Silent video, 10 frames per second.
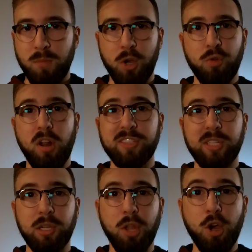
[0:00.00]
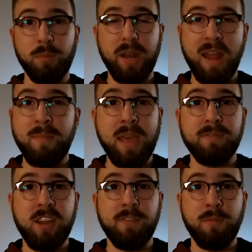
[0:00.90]
across the globe that I may
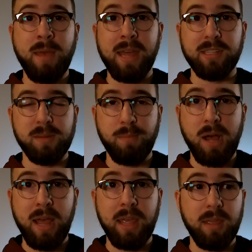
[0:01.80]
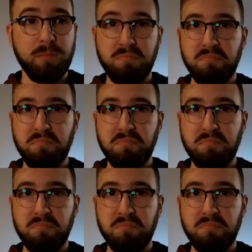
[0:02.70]
have never met to buy